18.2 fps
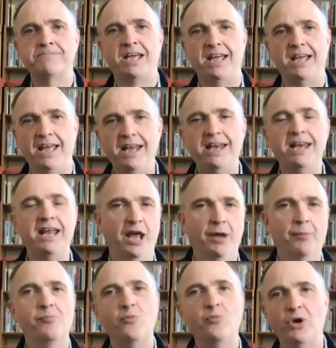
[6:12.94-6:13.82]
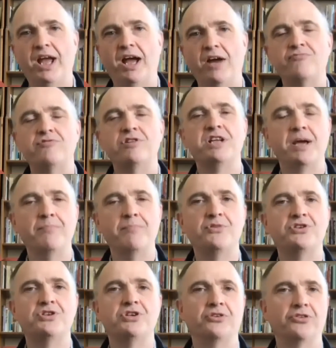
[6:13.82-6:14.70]
In him, we have
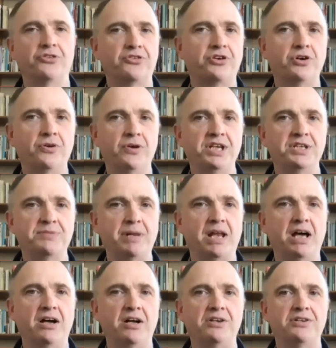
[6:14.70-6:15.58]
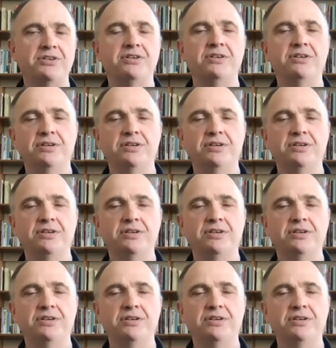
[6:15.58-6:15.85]
redemption through his blood,